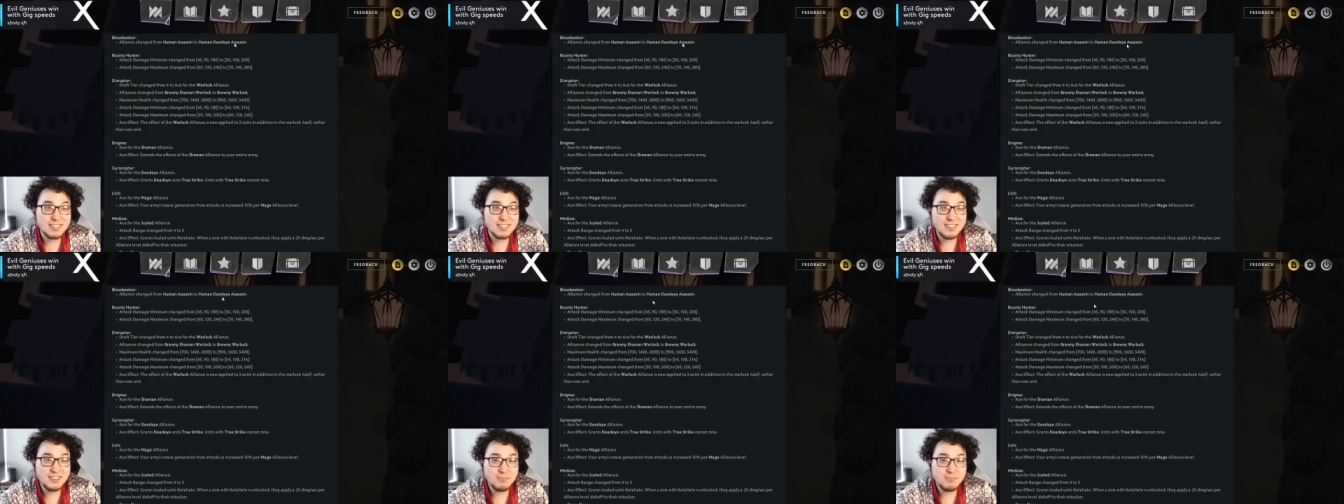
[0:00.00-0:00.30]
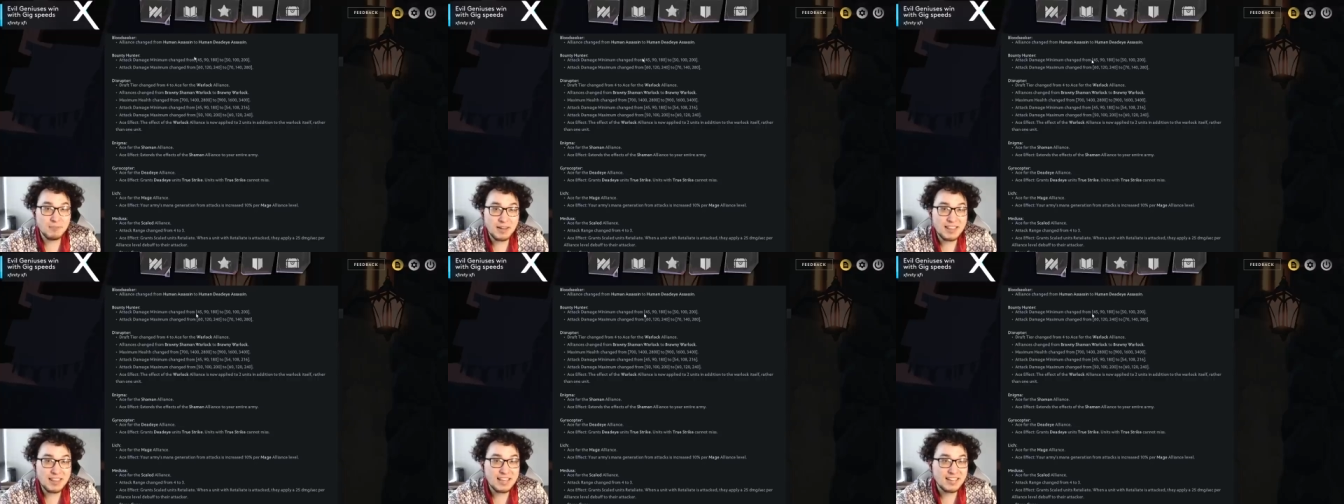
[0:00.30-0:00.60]
good.
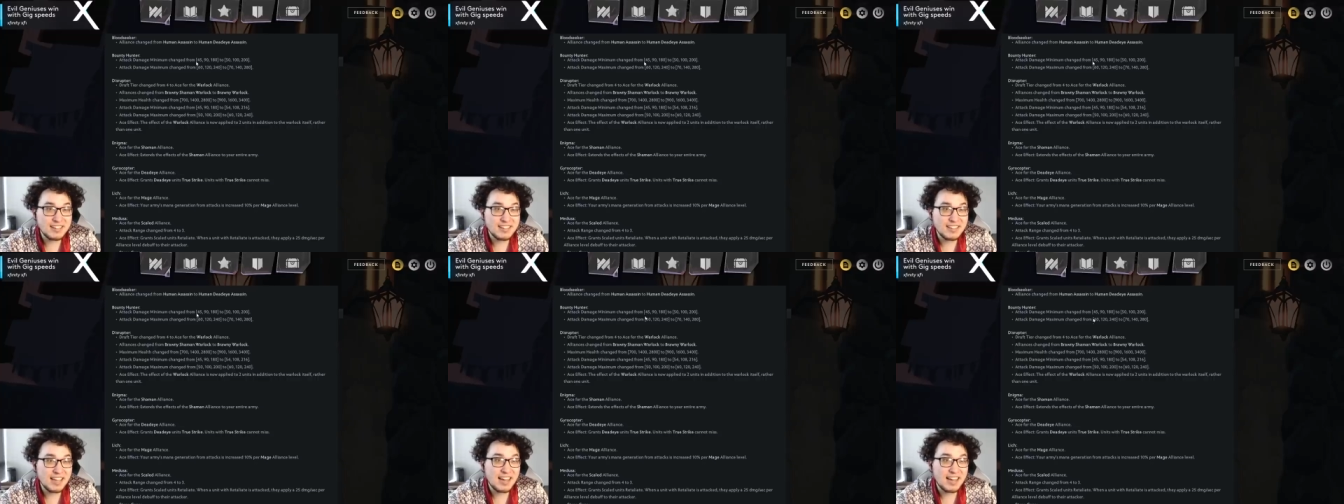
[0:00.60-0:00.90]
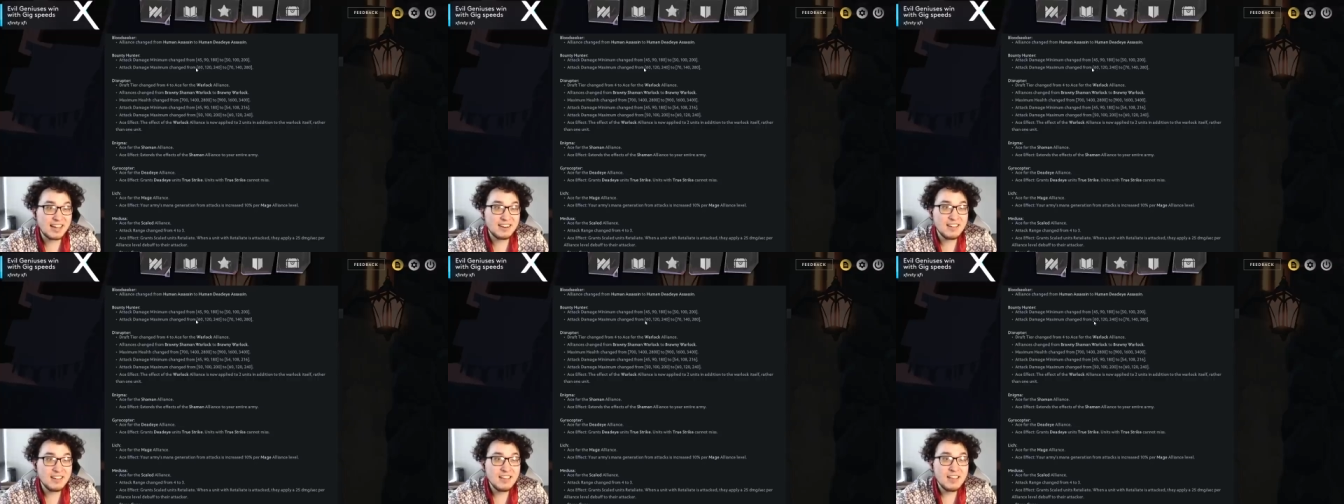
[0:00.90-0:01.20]
Why the hell
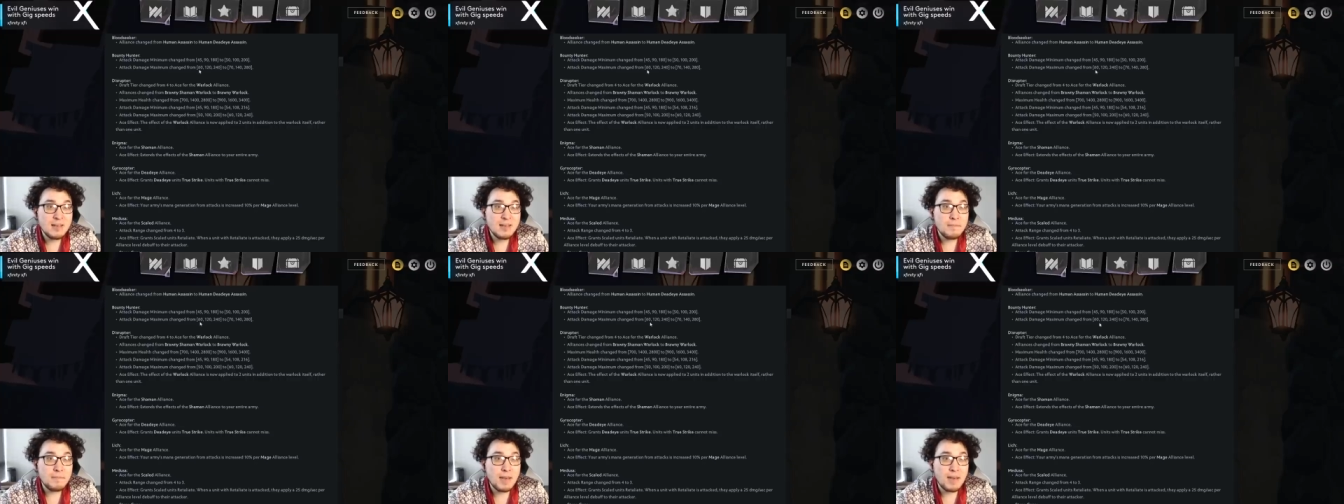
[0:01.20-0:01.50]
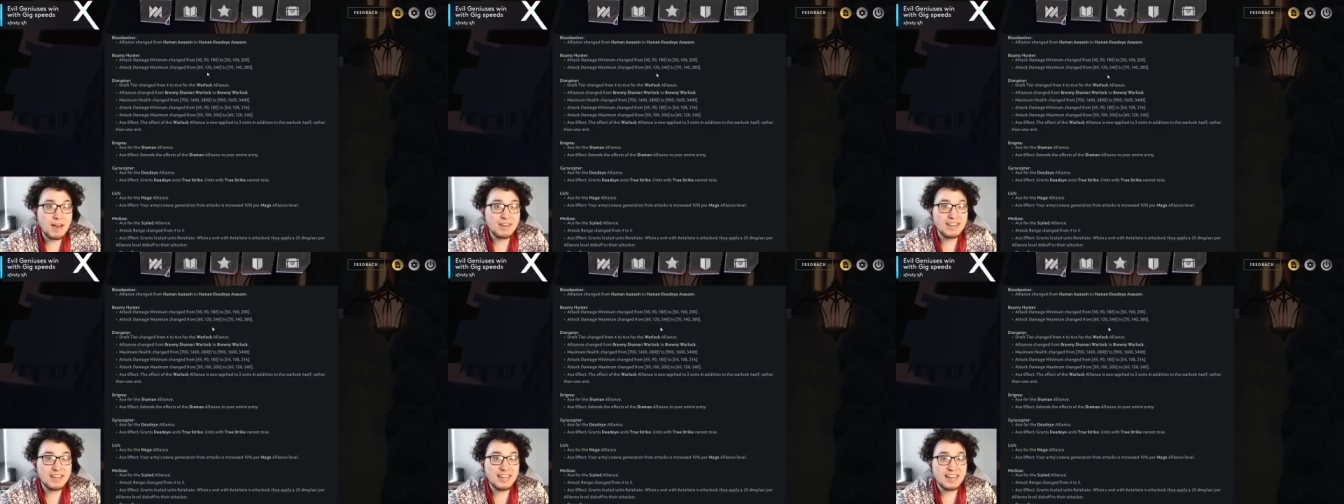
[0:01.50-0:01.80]
not?
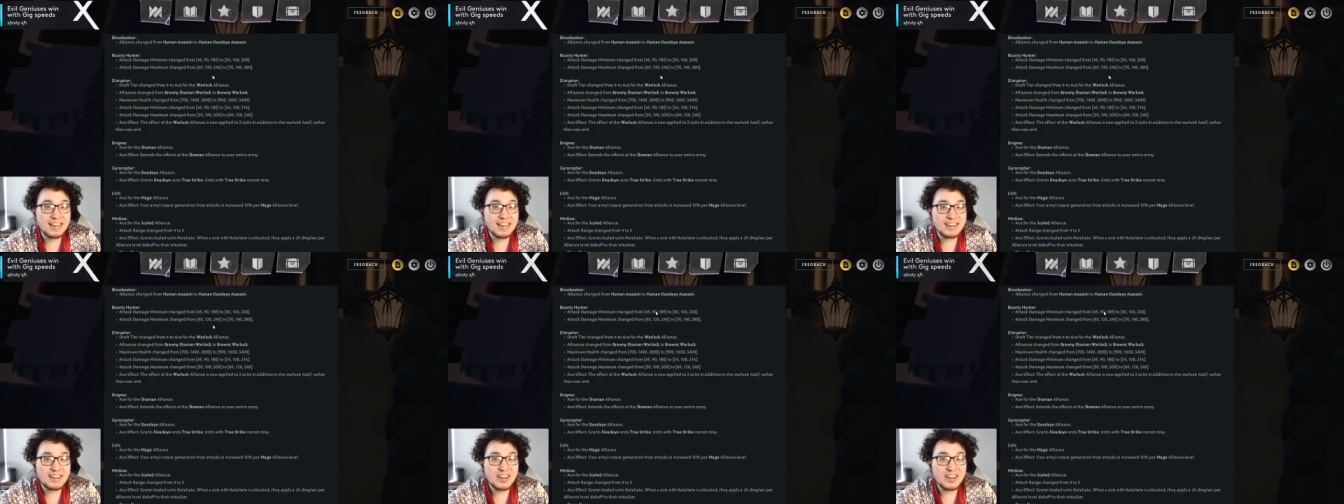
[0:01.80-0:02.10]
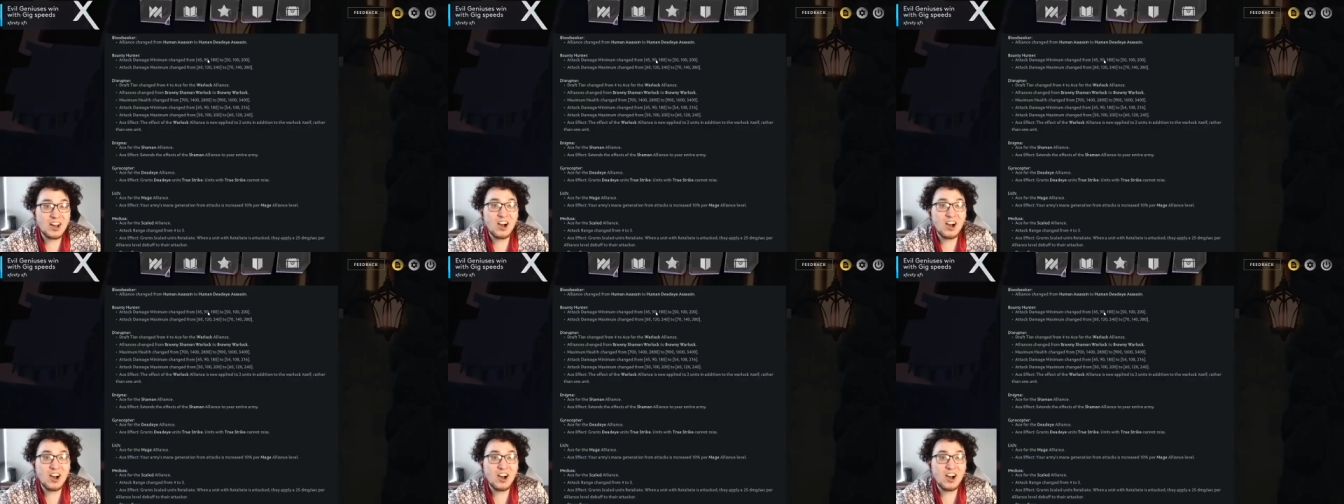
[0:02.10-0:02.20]
Bounty Hunter.